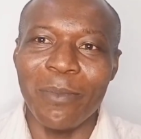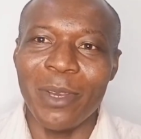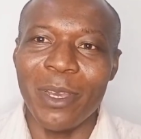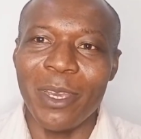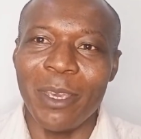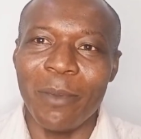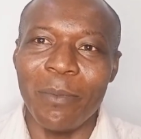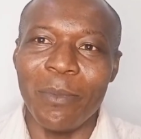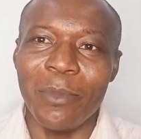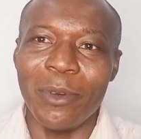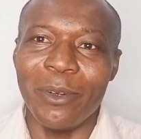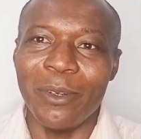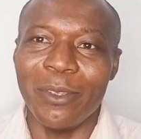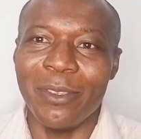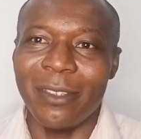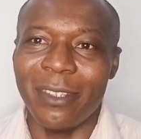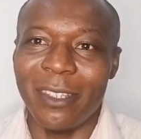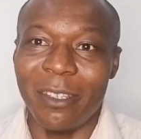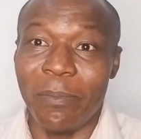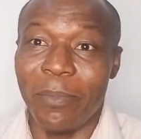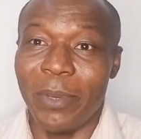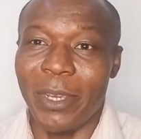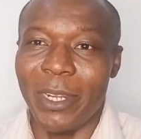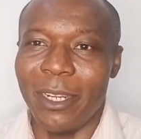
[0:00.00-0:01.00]
a month,
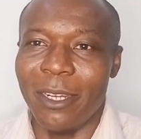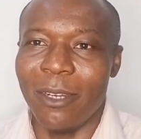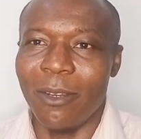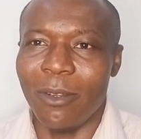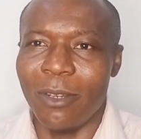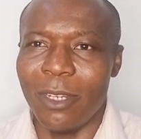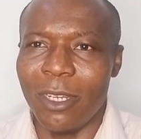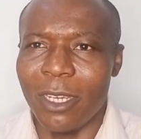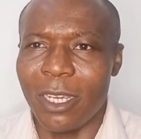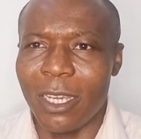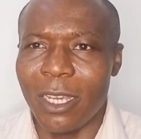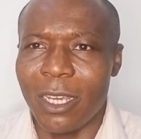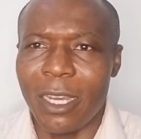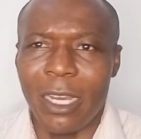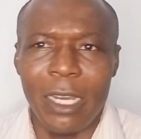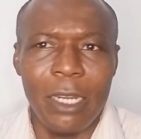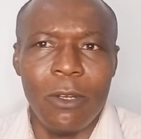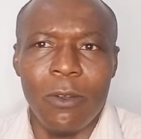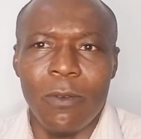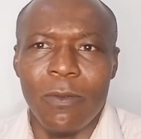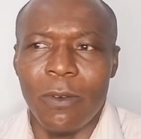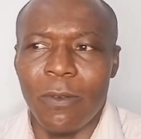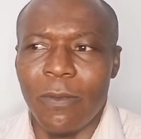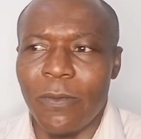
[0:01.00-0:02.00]
depending on the kind
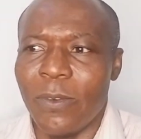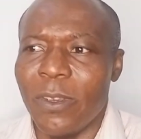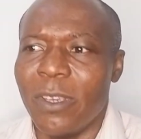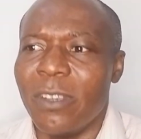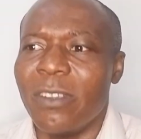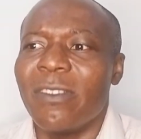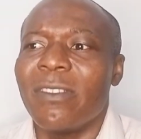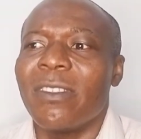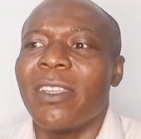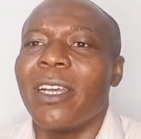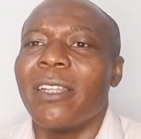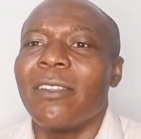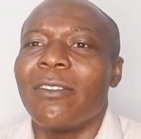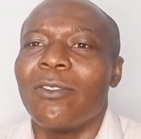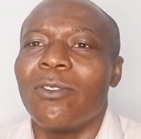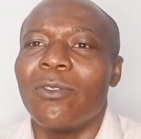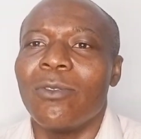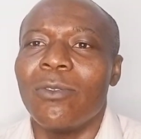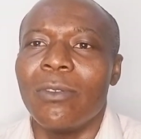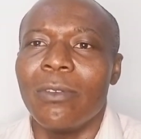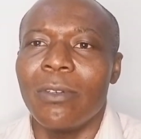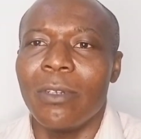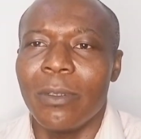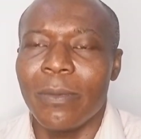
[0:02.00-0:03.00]
of offense that
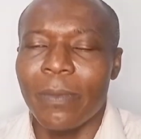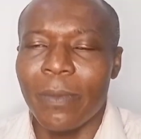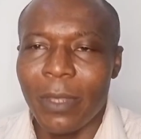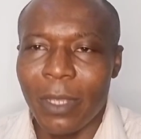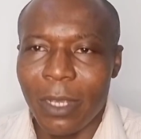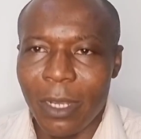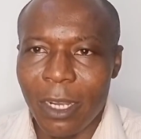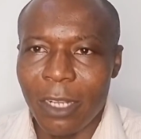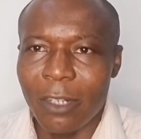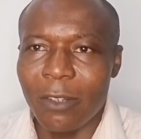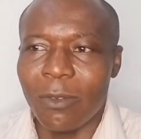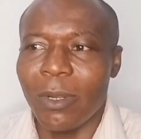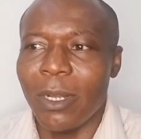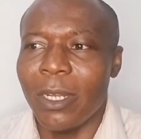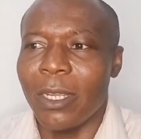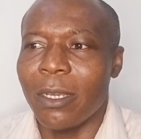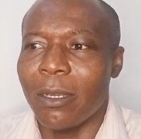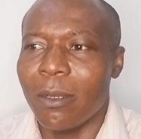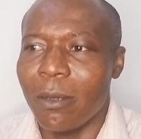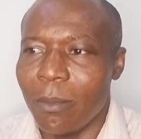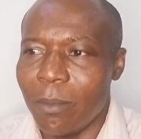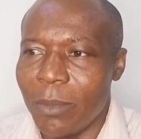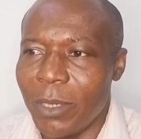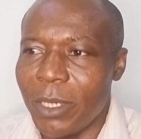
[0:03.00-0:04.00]
you actually
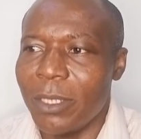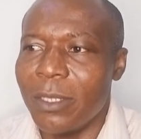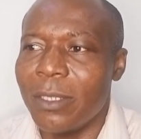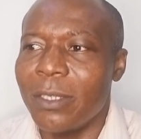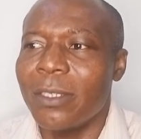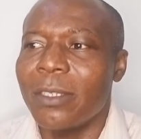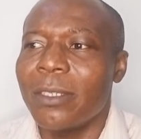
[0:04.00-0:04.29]
commit.